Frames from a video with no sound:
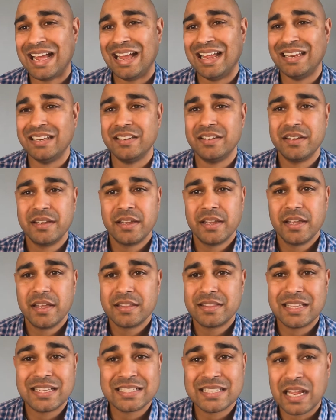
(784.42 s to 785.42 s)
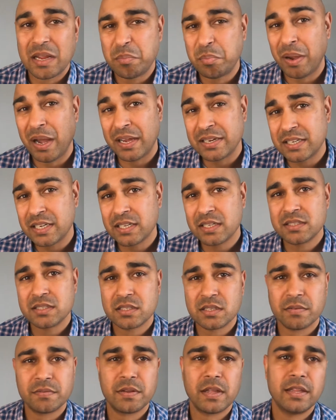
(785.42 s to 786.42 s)
and things like padding and
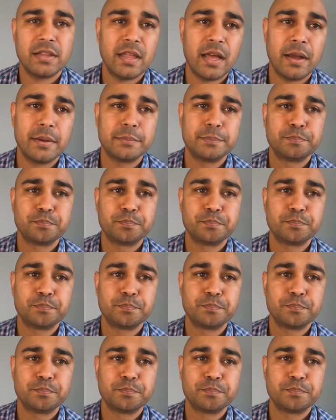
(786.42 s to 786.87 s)
stuff like that.